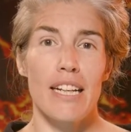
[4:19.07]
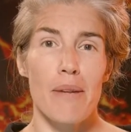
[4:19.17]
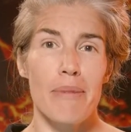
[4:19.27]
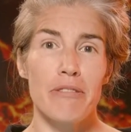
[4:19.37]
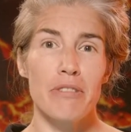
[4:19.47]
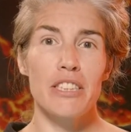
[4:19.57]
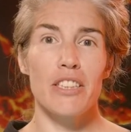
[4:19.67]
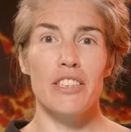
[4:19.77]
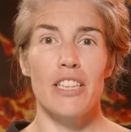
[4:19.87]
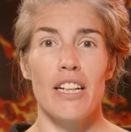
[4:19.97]
and I'm a
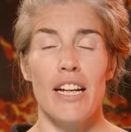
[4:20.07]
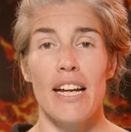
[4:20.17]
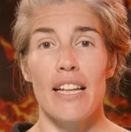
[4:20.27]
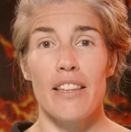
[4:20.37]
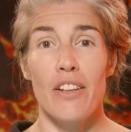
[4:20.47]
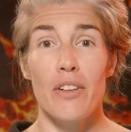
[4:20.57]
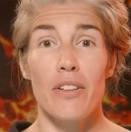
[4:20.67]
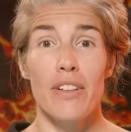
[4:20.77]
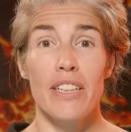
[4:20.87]
researcher at the